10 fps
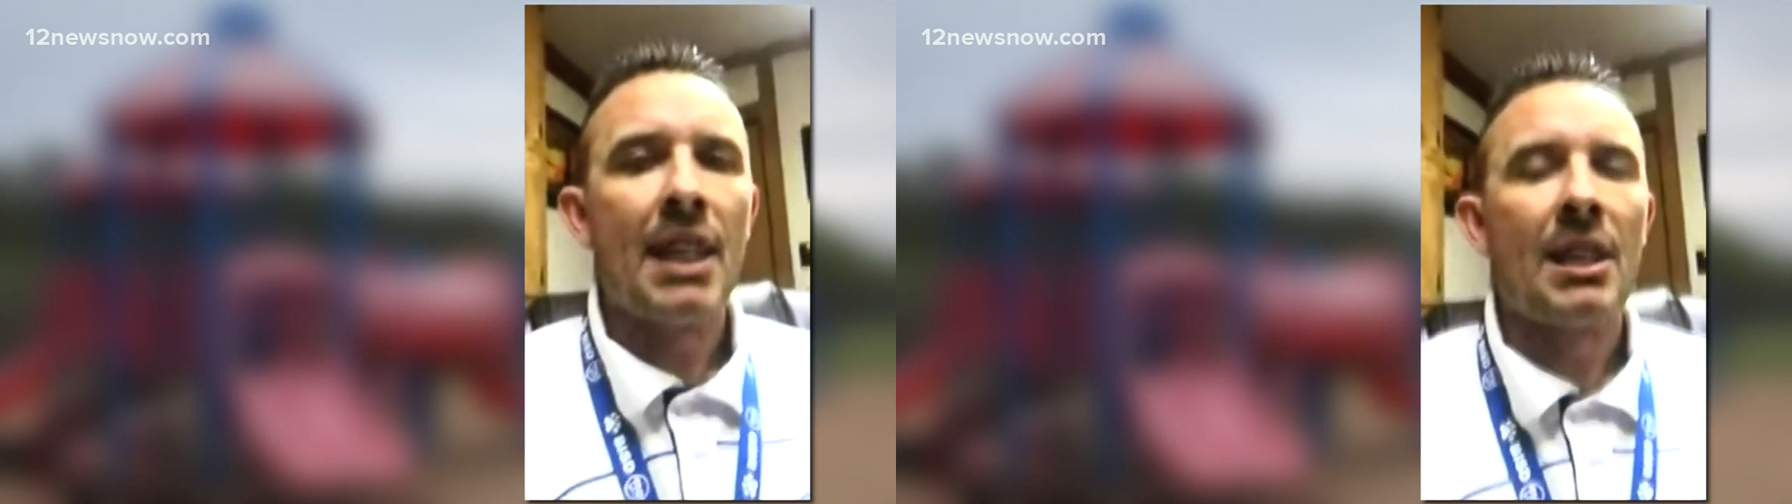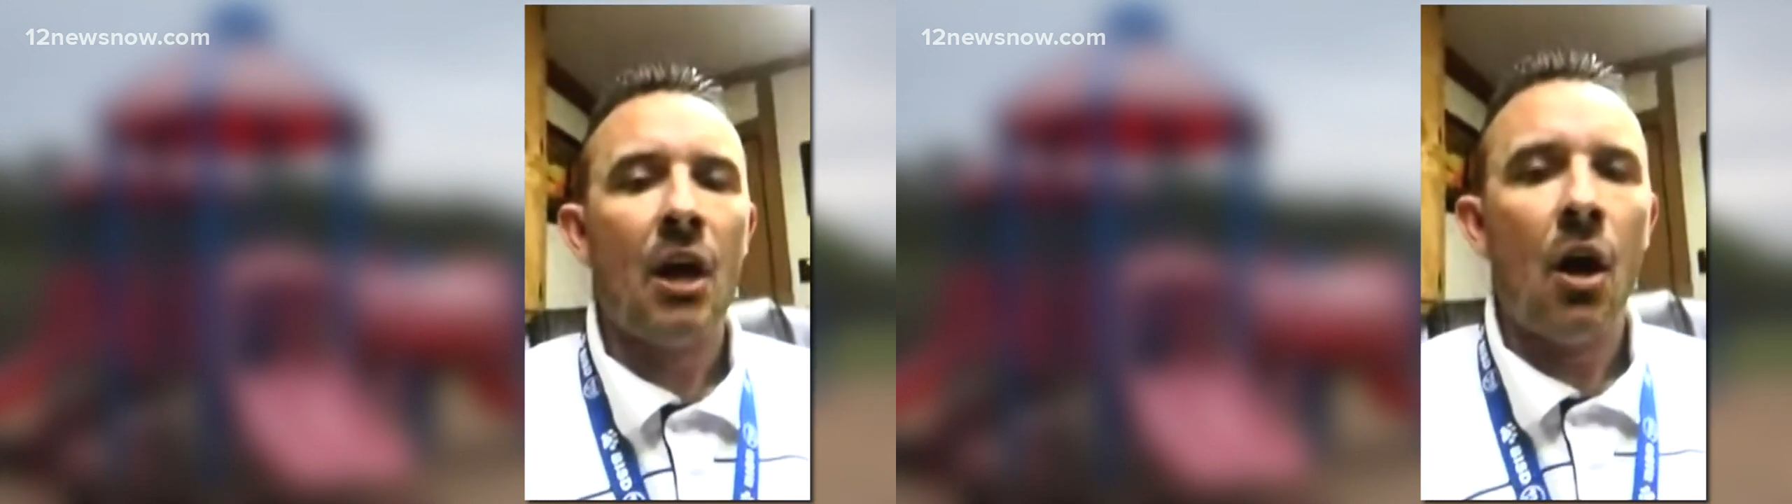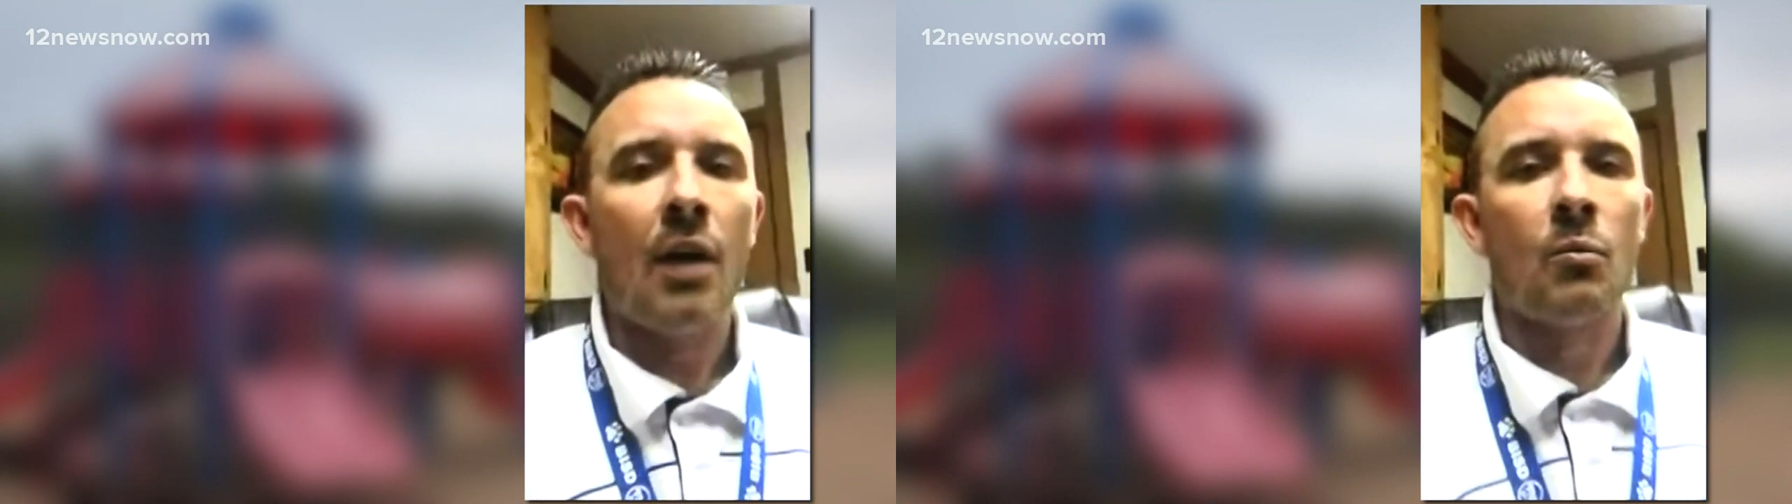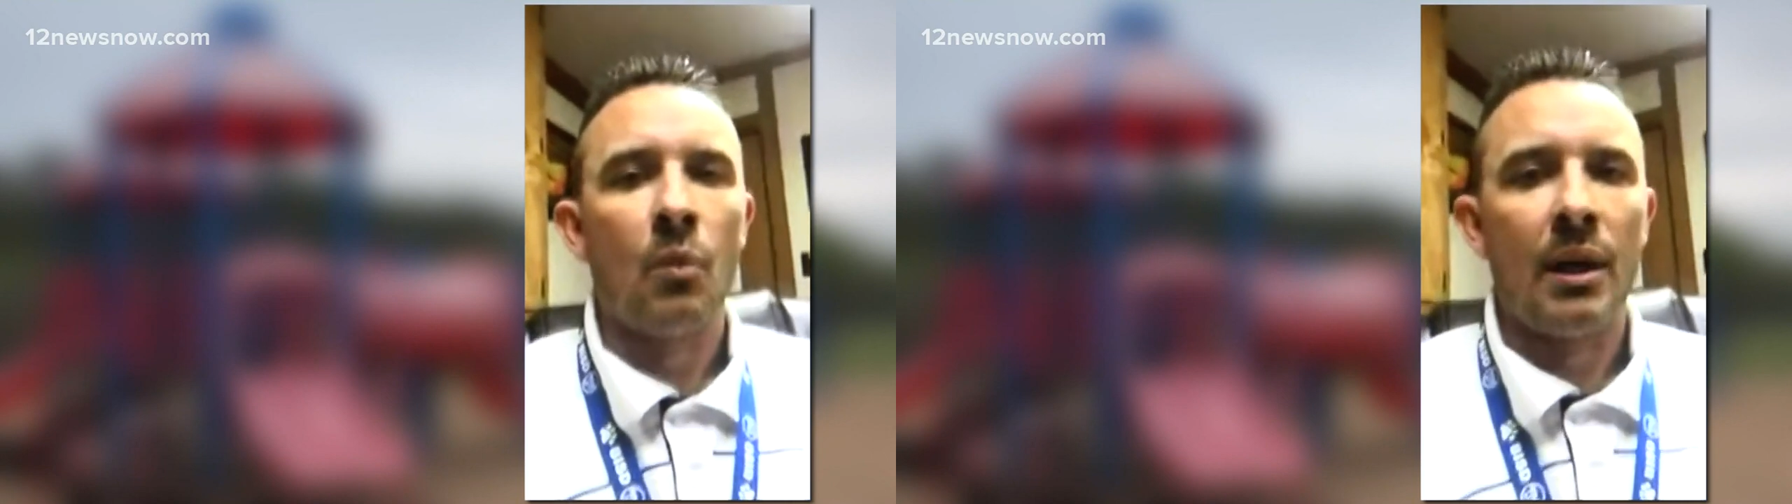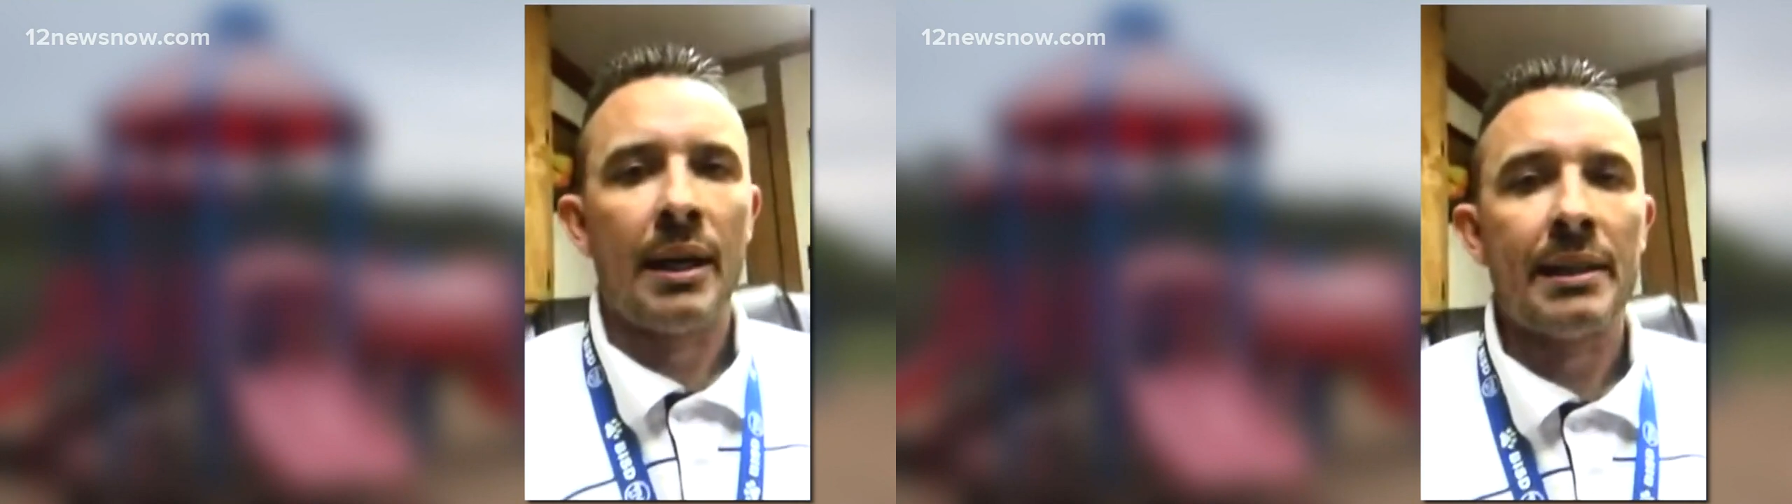thought
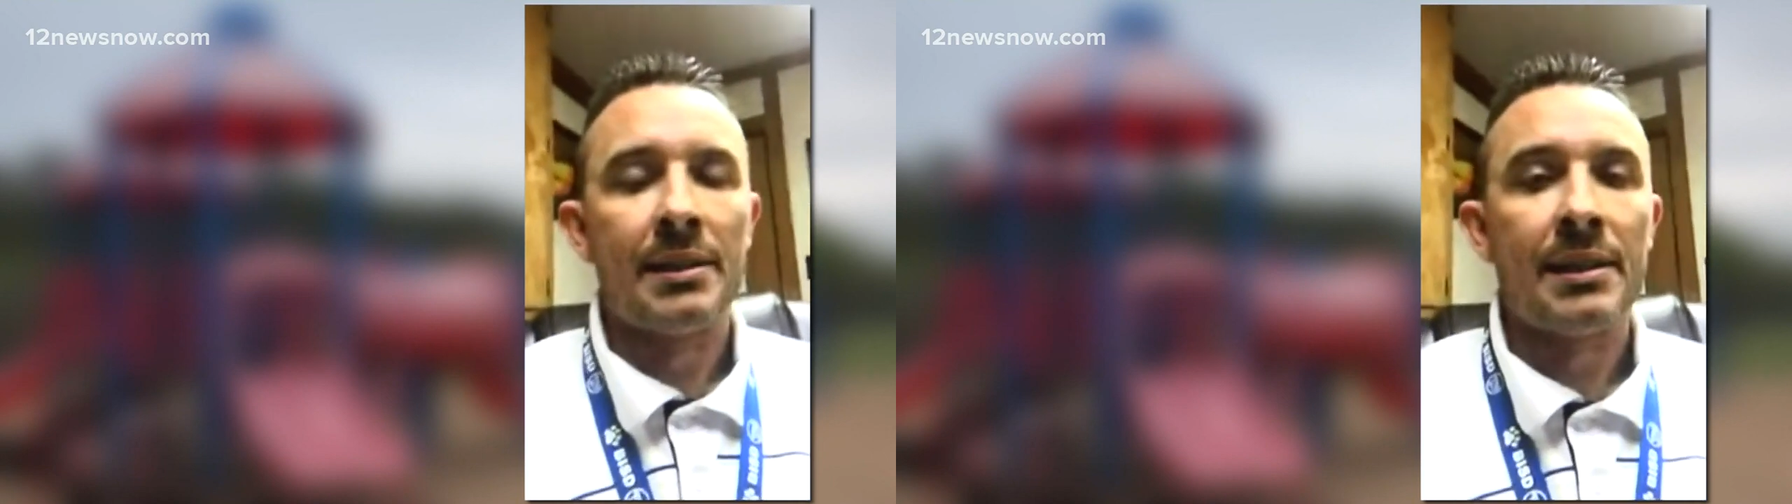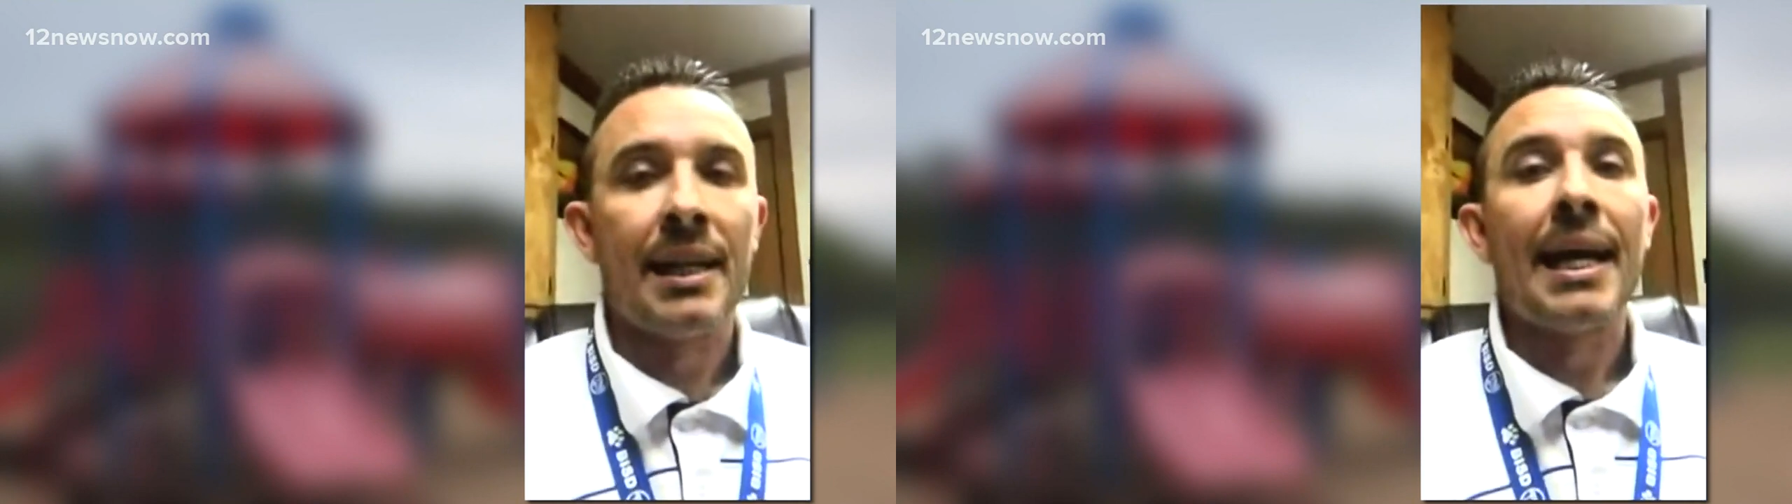was